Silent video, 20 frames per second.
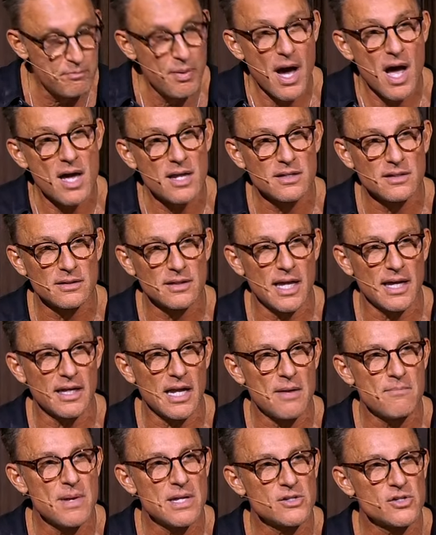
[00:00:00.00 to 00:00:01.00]
But like
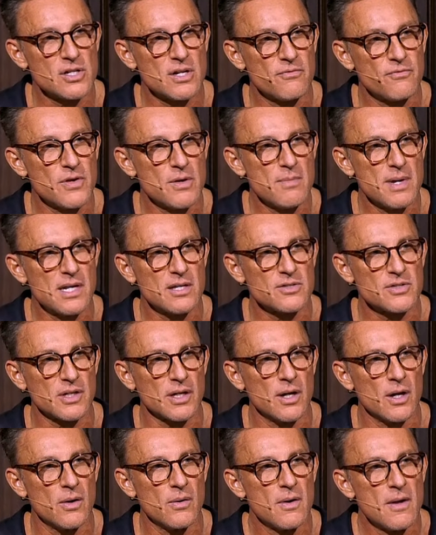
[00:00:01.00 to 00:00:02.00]
I mentioned a few minutes
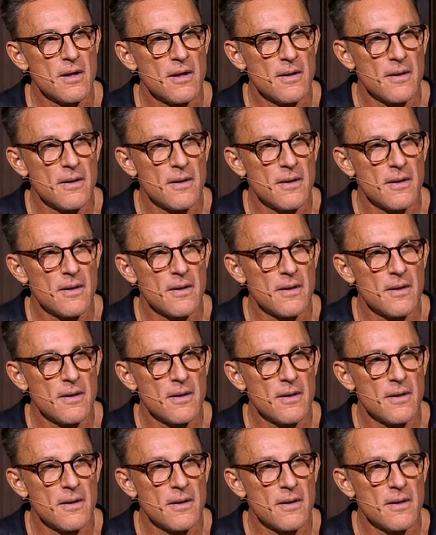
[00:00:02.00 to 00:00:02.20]
ago,